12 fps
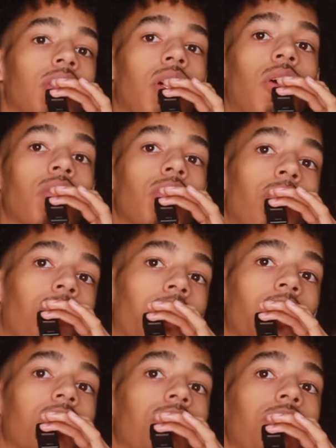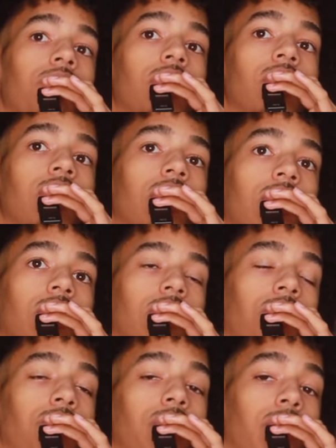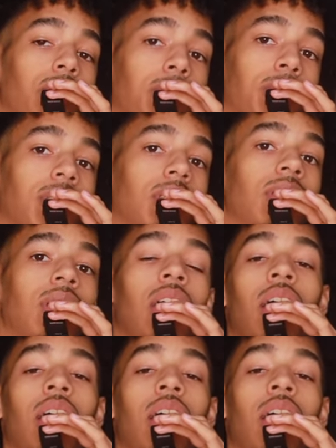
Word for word: to go with the work fit. You, you feel what I'm saying?